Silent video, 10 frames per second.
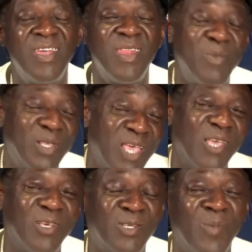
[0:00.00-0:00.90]
me tell you
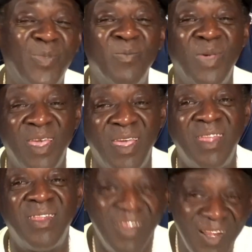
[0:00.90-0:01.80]
something, man.
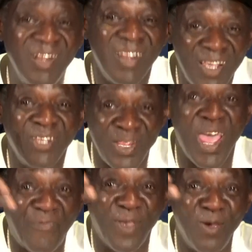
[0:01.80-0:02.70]
His
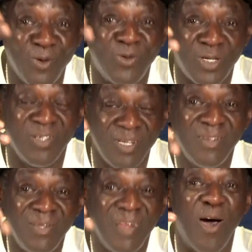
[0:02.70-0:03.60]
nephews,
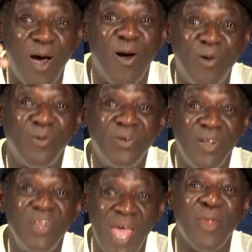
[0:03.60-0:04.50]

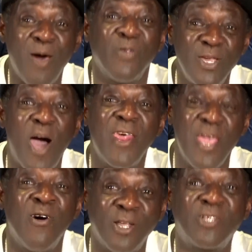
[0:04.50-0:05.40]
not only are they
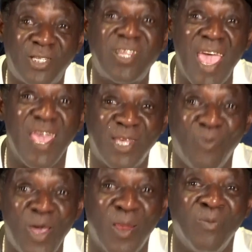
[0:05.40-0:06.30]
on stage
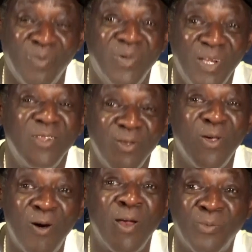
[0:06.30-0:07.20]
with him, you know
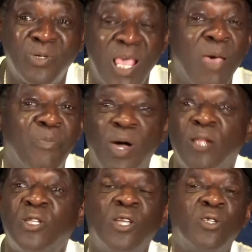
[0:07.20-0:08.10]
what I'm saying, but
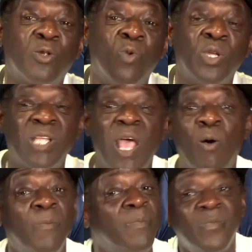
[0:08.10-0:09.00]
these are the ones that
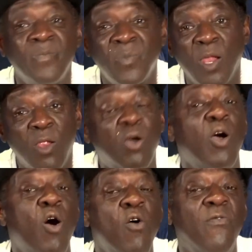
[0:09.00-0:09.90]
look
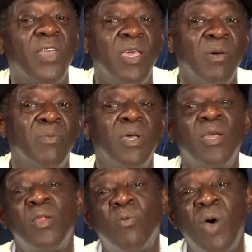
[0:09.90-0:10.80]
over him,
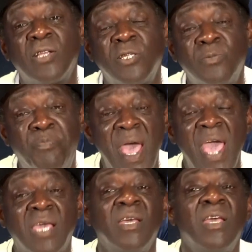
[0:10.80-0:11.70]
watch his
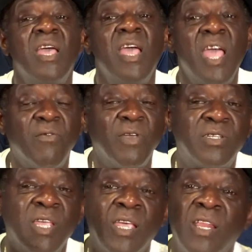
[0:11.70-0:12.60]
back,
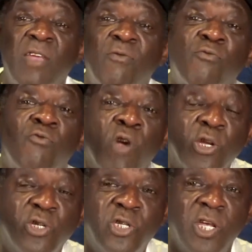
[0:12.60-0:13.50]
everything, and they run
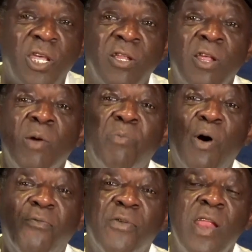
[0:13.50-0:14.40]
shit.
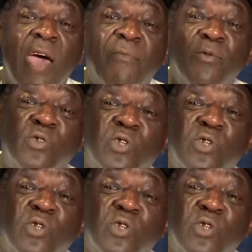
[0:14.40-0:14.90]
Both of the nephews are